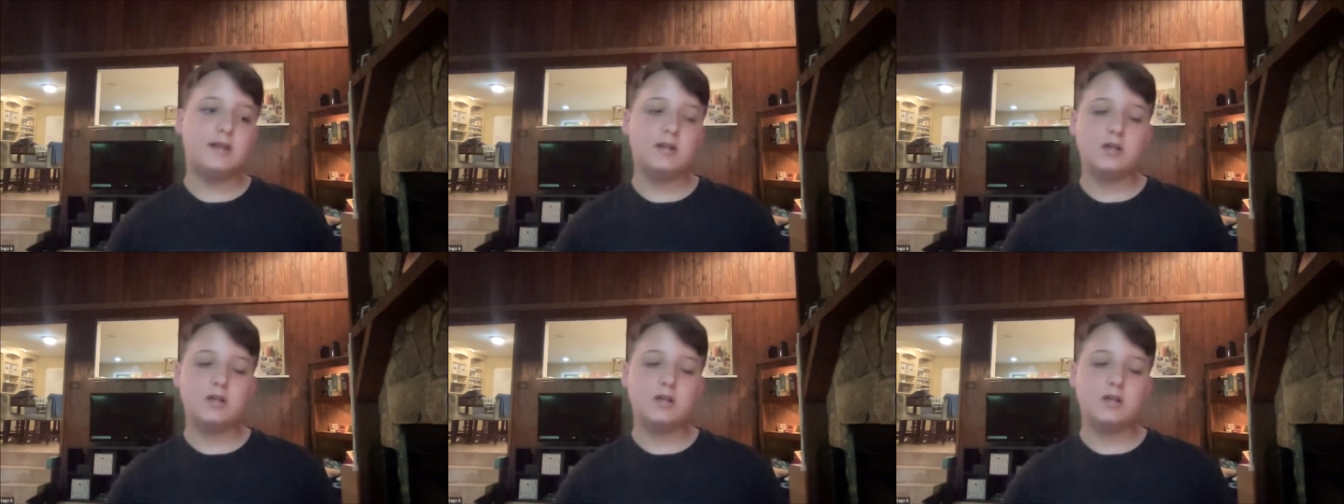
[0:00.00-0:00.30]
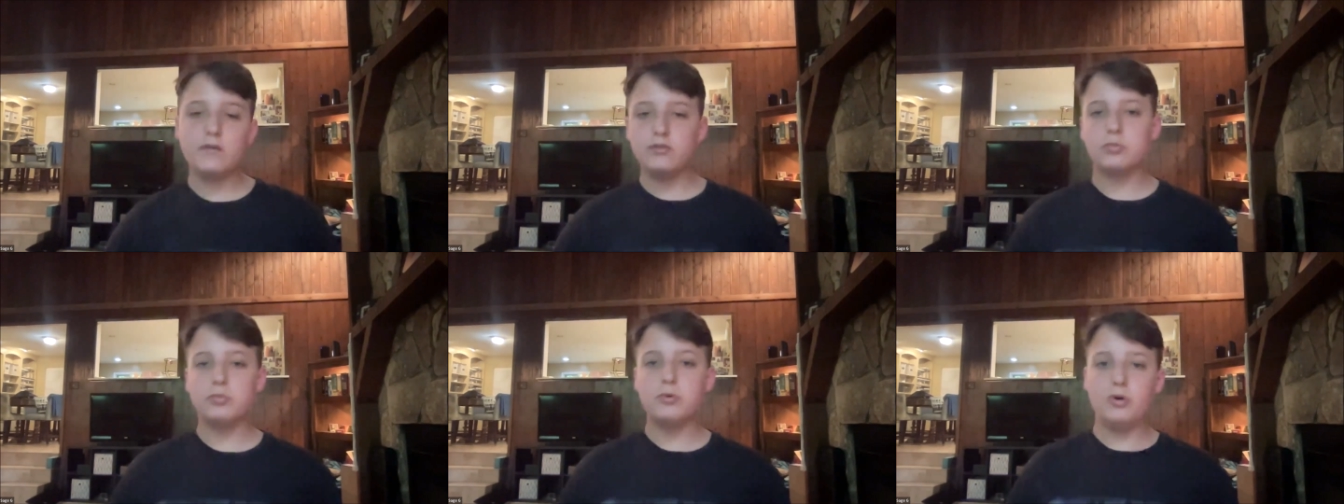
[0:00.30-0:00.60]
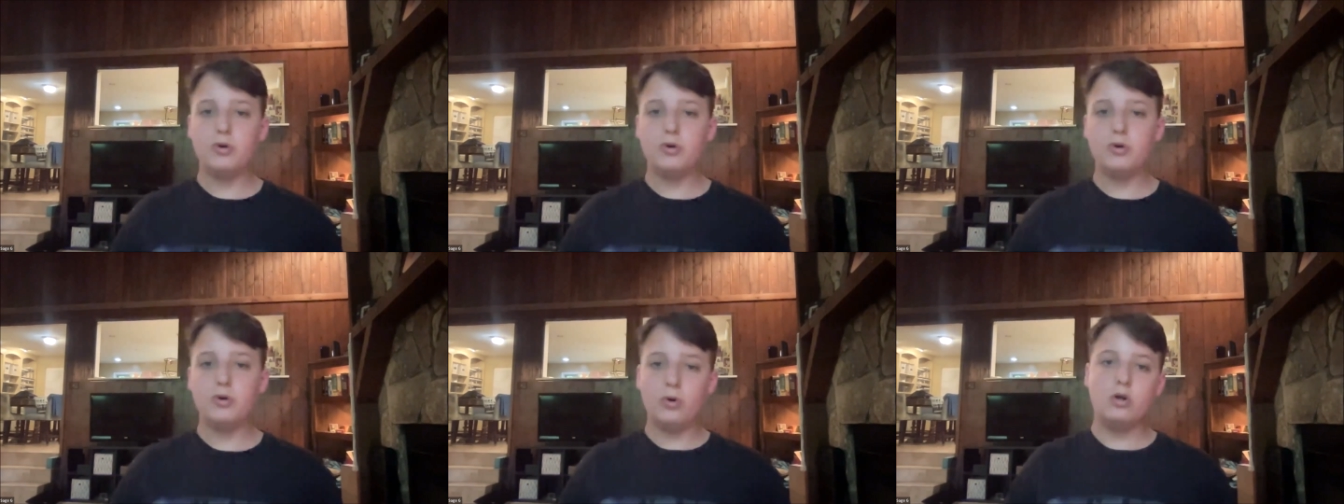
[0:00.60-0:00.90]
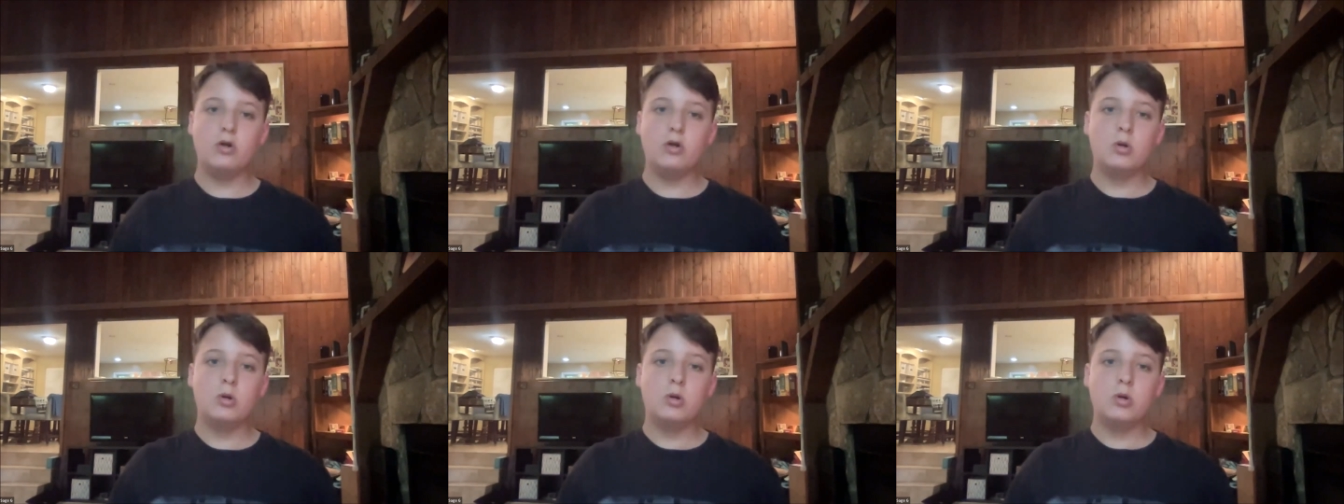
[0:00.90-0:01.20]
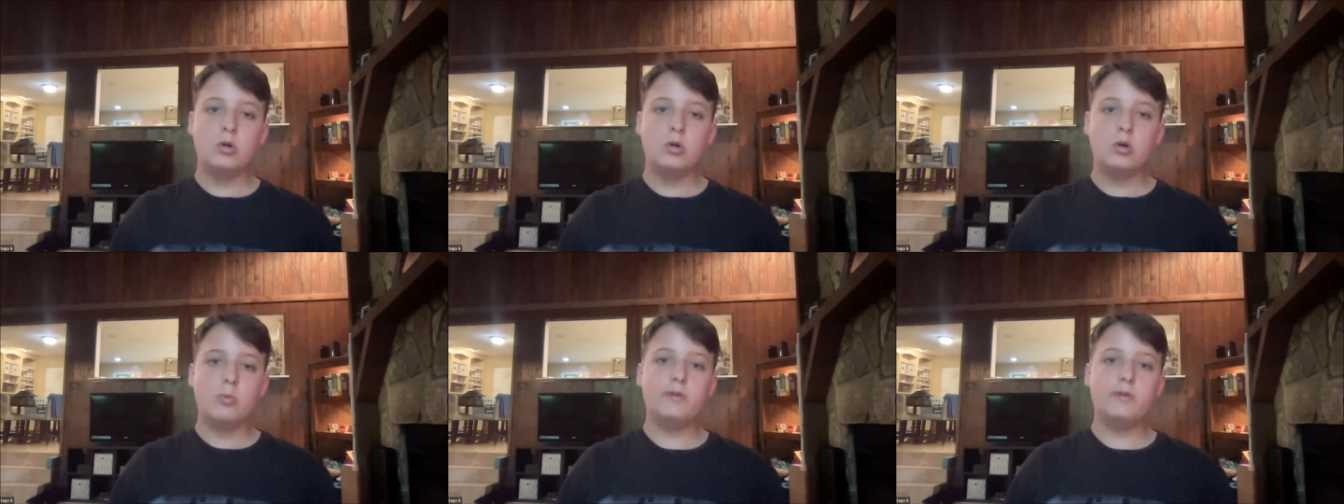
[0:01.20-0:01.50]
into being comfortable
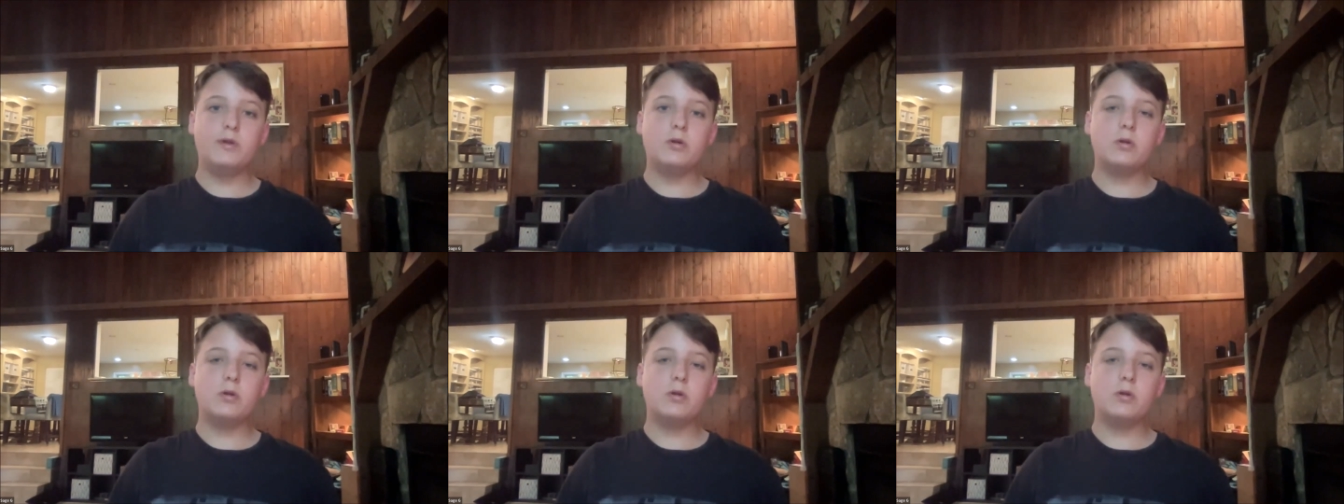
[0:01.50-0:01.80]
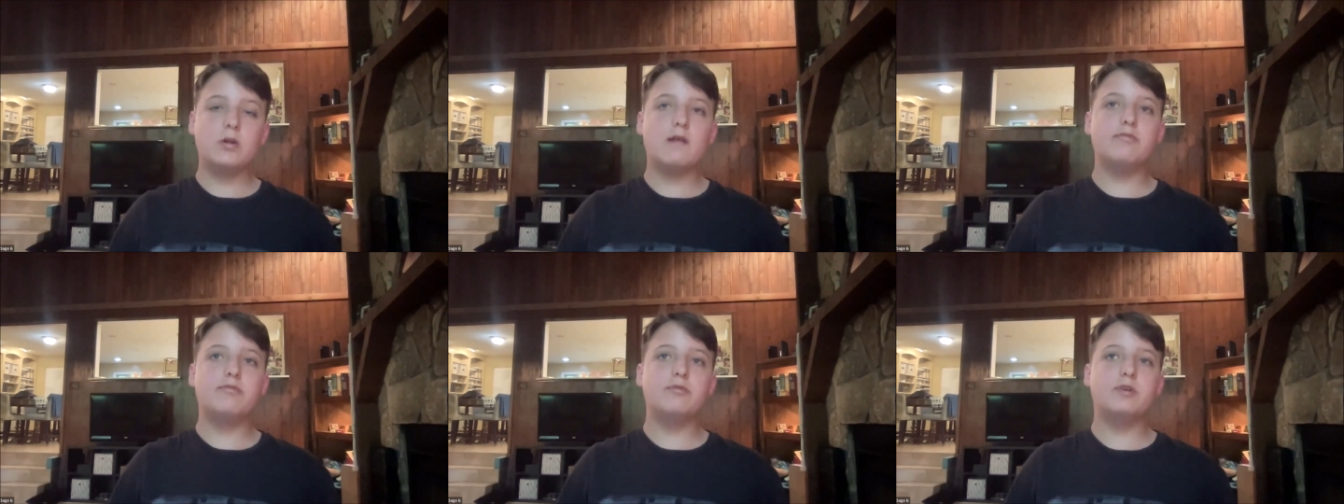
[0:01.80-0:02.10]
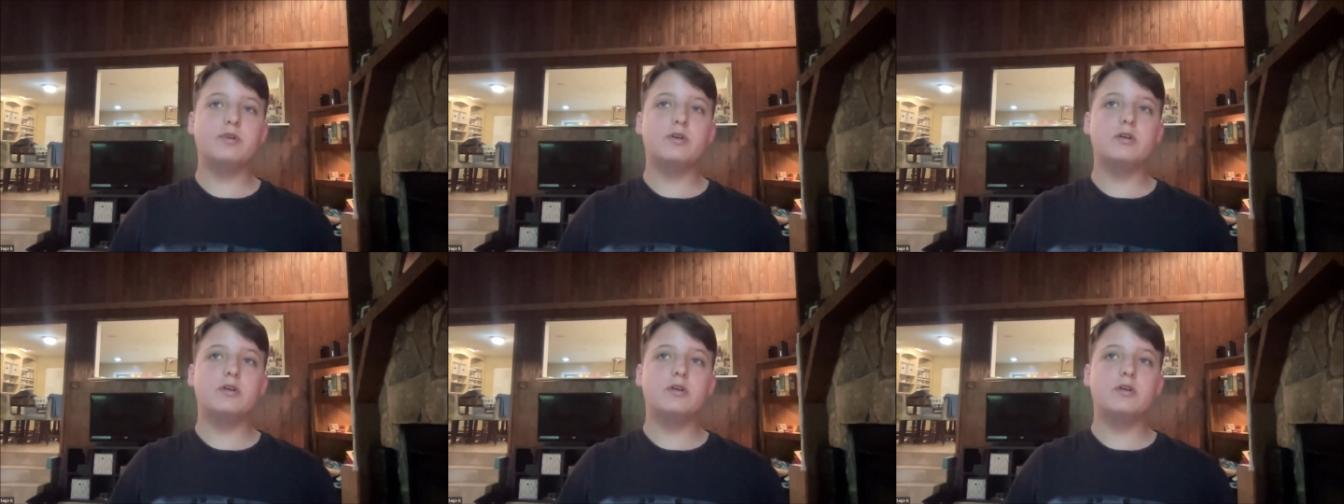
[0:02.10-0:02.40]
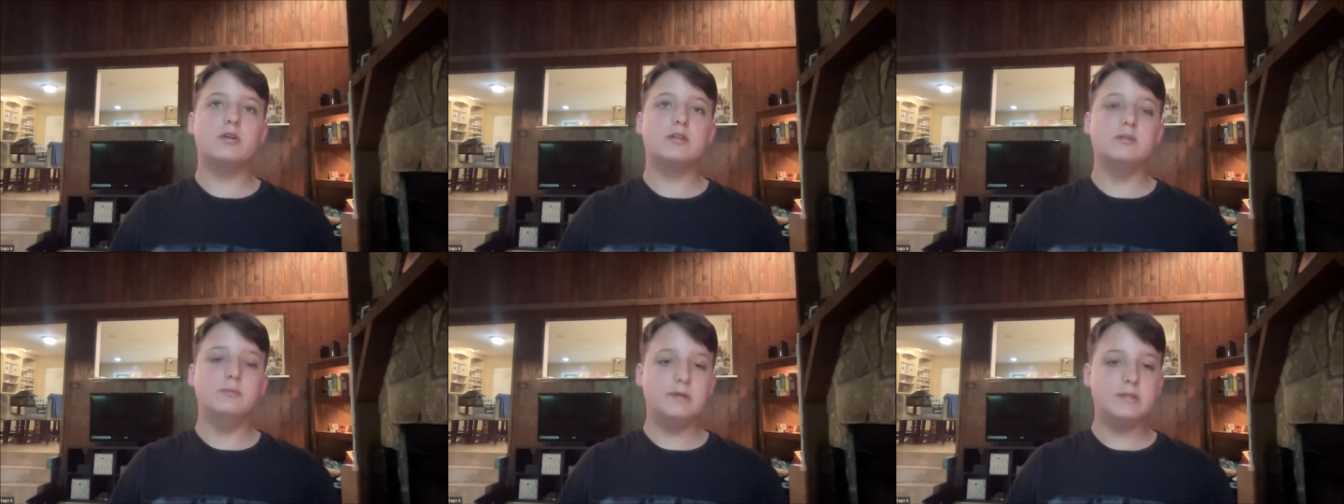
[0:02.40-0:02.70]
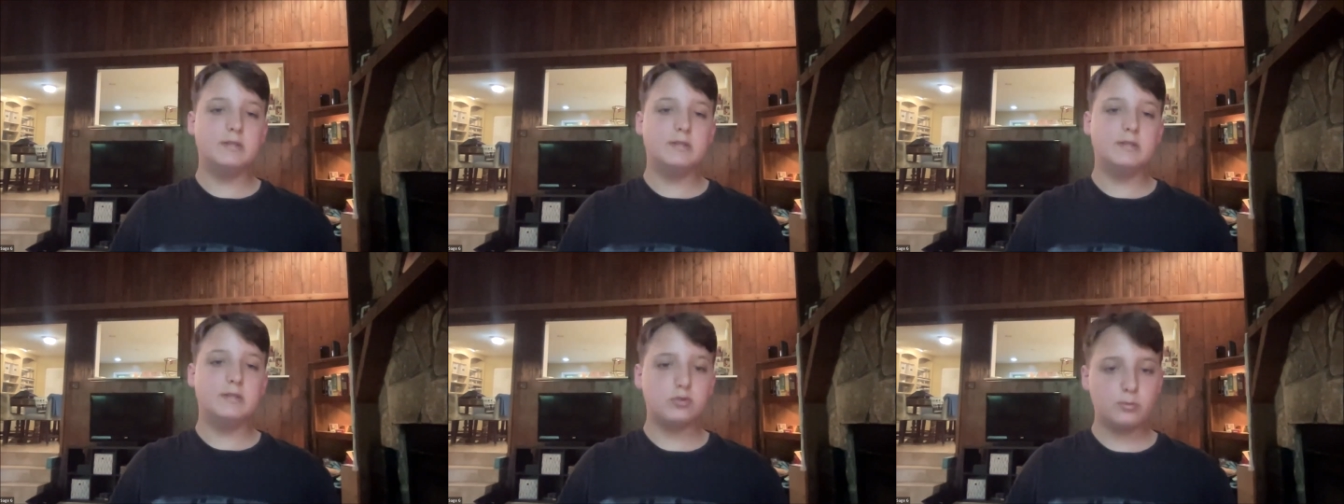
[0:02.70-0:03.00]
when their life is
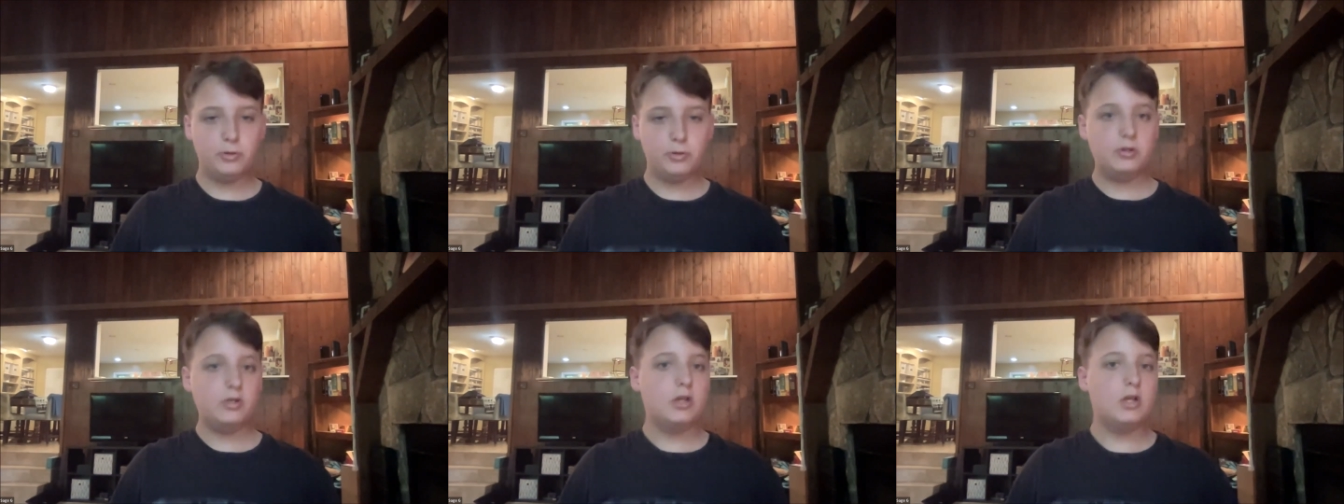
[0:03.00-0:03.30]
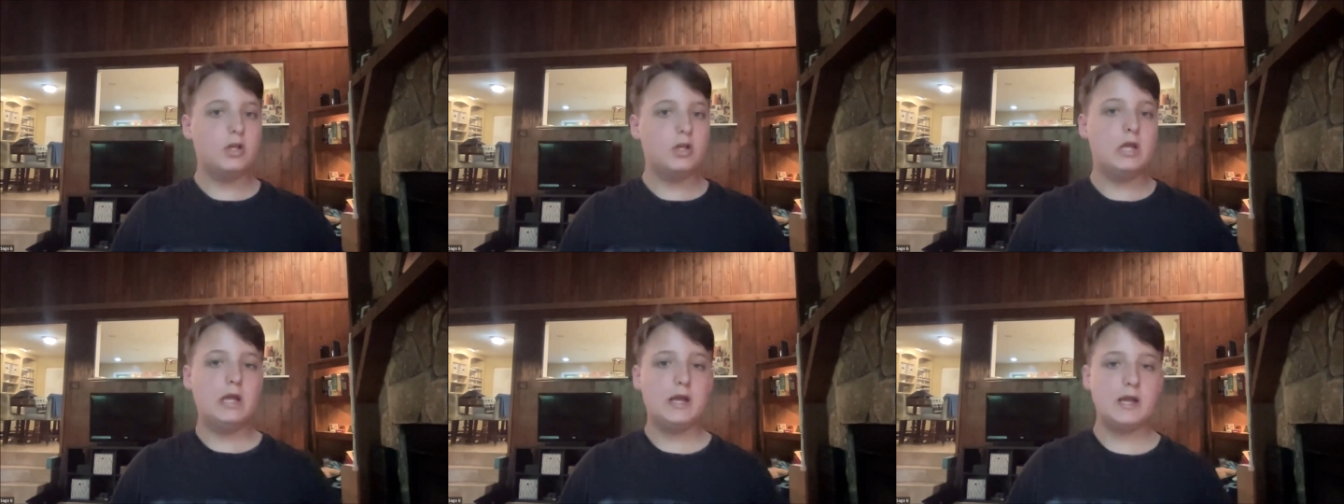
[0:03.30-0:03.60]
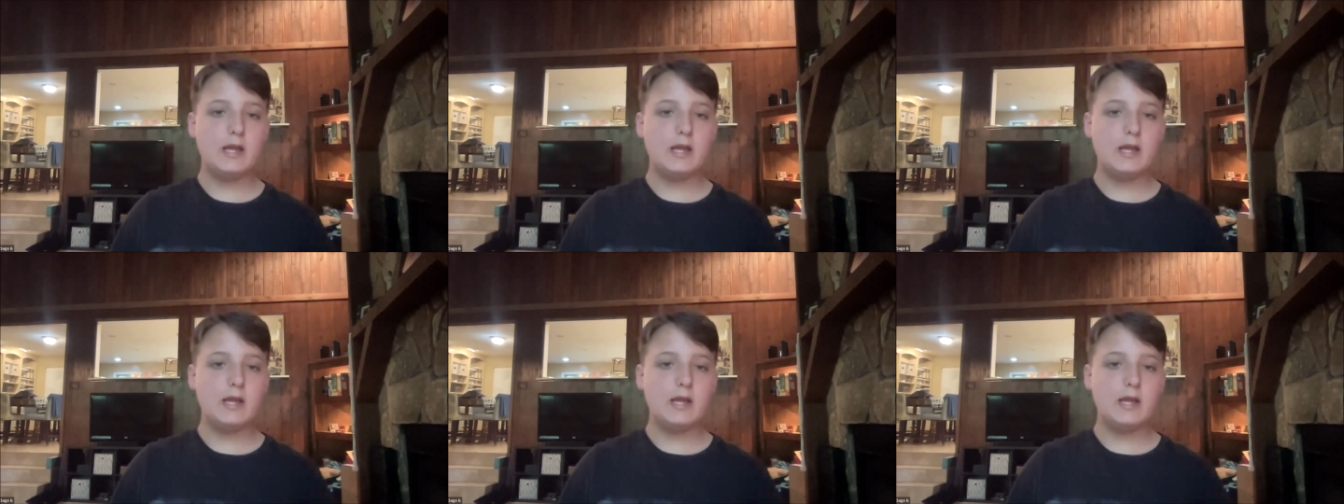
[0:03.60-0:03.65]
miserable.